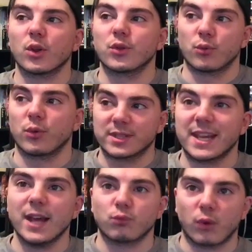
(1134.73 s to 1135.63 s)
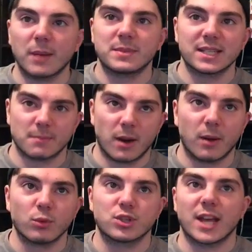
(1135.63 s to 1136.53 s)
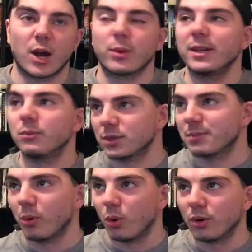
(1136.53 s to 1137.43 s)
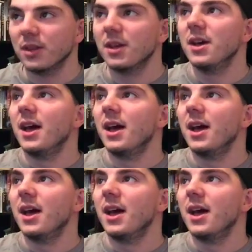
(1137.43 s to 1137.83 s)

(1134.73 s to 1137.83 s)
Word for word: The dad raped his mom, which is how he was born.